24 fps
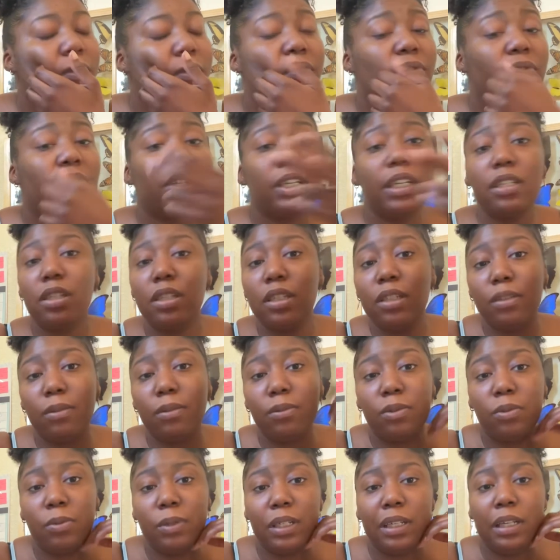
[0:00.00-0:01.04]

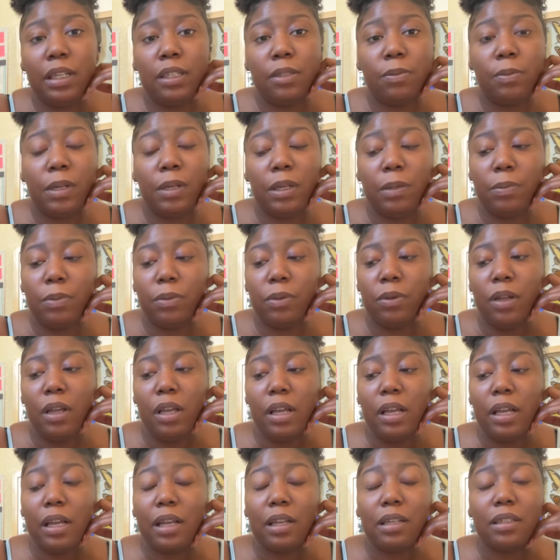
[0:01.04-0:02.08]
friendships with these people
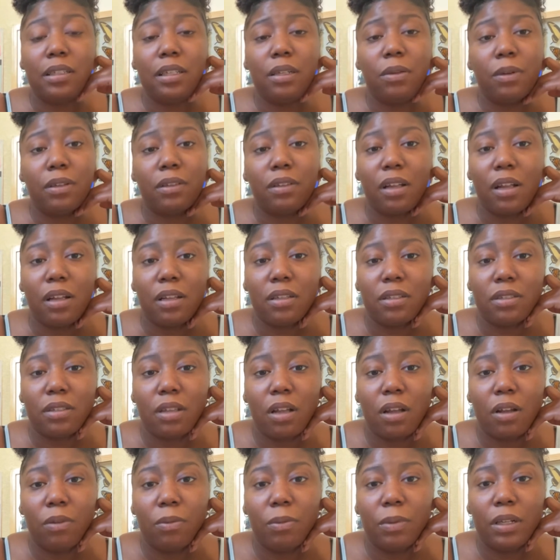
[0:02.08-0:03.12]
and see where things
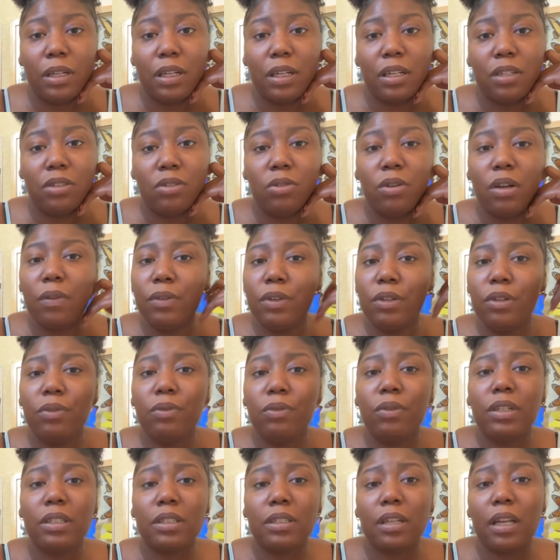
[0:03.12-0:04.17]
go, because whoever you
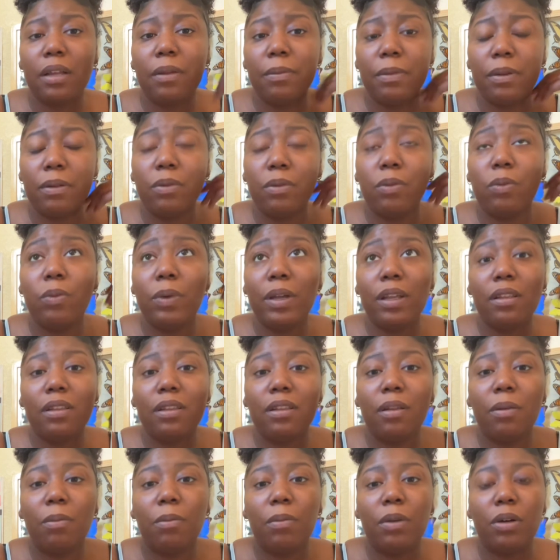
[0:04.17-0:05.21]
resonate with
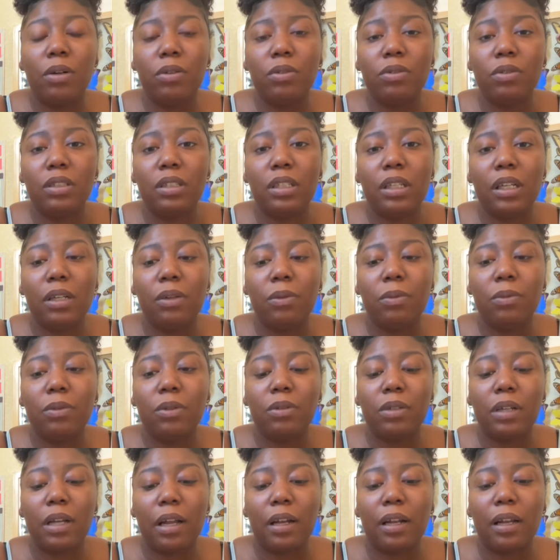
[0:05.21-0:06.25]
the most, it
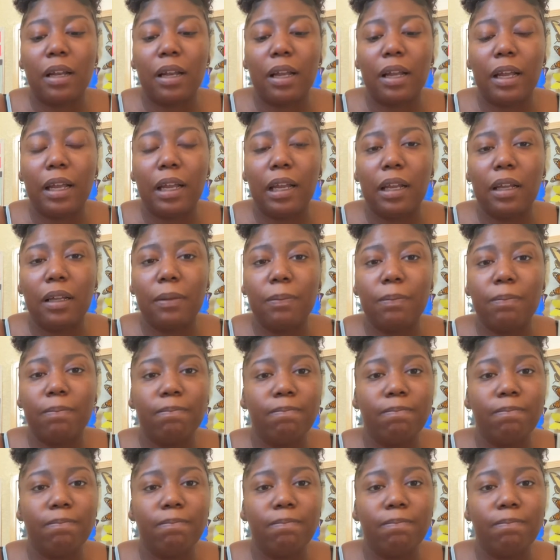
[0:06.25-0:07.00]
will kind of like,